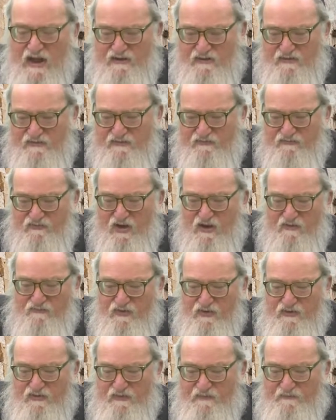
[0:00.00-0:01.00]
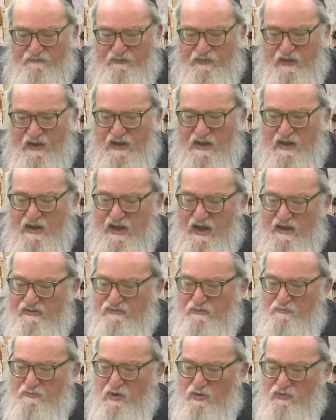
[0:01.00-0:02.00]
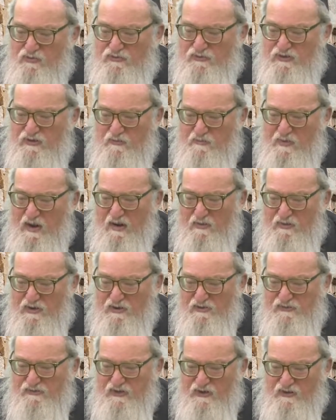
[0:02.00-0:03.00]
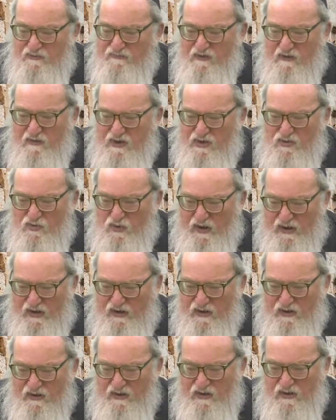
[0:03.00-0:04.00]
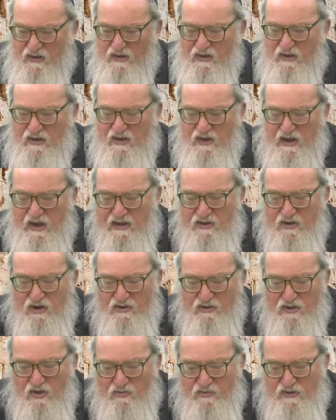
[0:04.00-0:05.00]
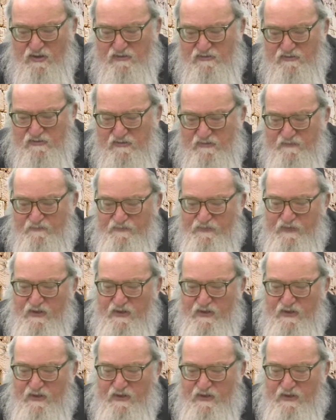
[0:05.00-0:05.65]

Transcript: titles of kavod, as opposed to the burials that are very quick and unnoticed.